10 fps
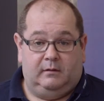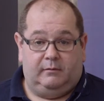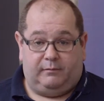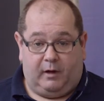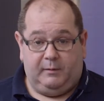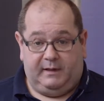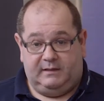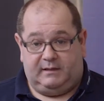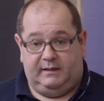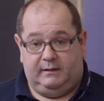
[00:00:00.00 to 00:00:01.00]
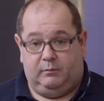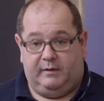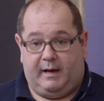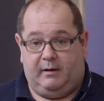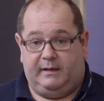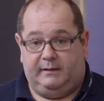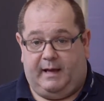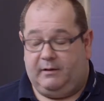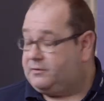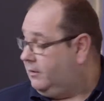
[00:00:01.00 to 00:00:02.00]
flow easily without any
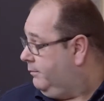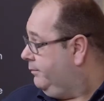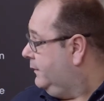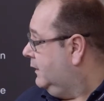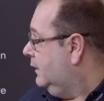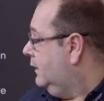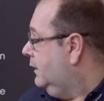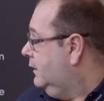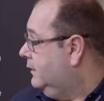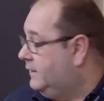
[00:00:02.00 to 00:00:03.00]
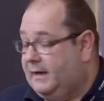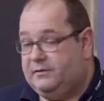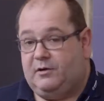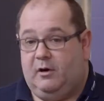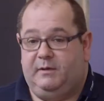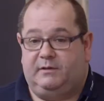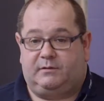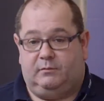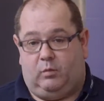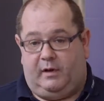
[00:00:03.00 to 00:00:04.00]
downtime. The downtime
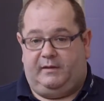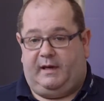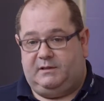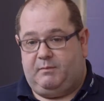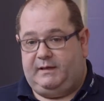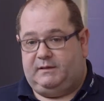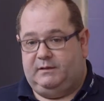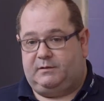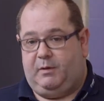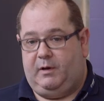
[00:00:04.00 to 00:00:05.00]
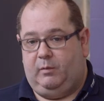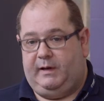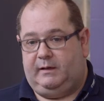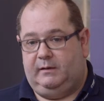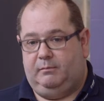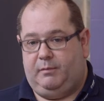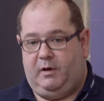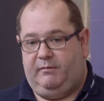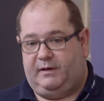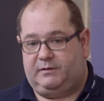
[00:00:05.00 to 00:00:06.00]
is 1 day's maintenance per week,
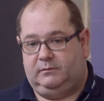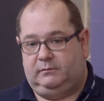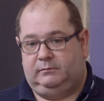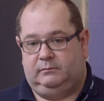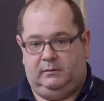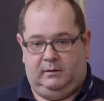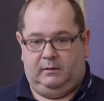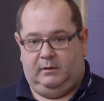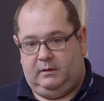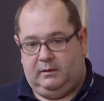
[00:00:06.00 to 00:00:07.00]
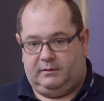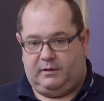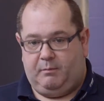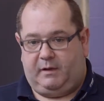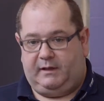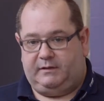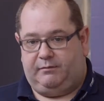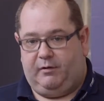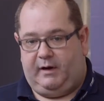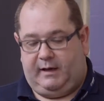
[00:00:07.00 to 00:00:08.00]
per vessel. So Monday to
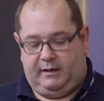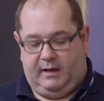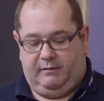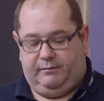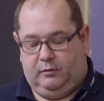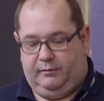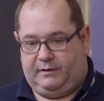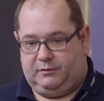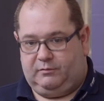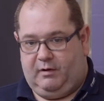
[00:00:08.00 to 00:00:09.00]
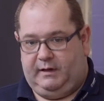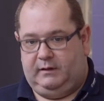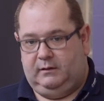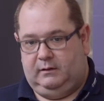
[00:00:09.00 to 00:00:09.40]
Friday you have 4 vessels running.